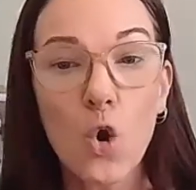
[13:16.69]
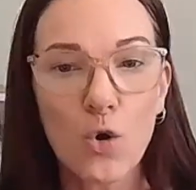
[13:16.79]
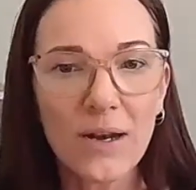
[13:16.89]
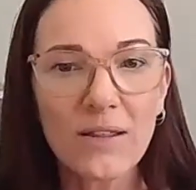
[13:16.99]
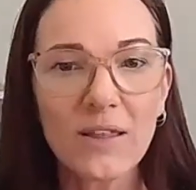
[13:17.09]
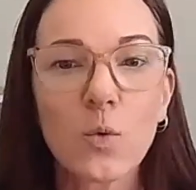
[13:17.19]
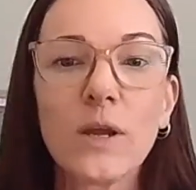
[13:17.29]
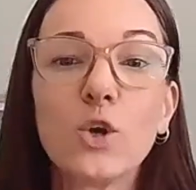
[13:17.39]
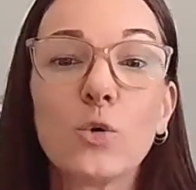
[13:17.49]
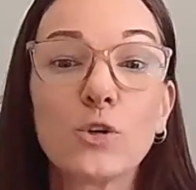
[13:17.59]
or anything
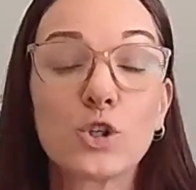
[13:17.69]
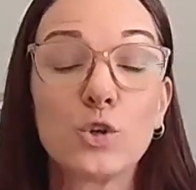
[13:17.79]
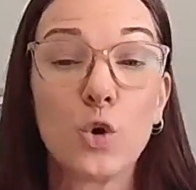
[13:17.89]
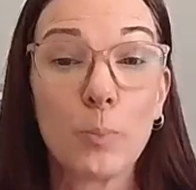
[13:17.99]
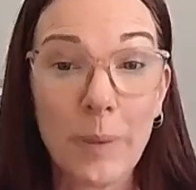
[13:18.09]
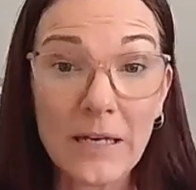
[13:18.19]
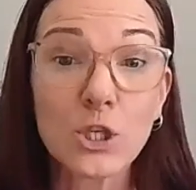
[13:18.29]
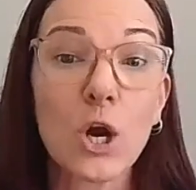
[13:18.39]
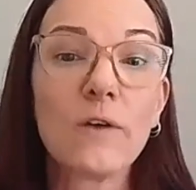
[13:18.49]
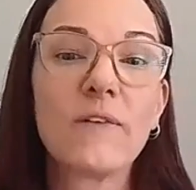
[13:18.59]
where you're
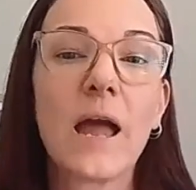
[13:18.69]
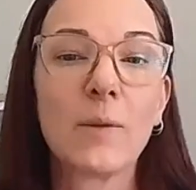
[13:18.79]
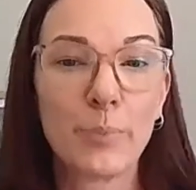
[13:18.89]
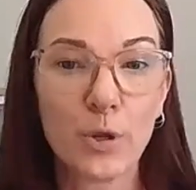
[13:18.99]
bent over and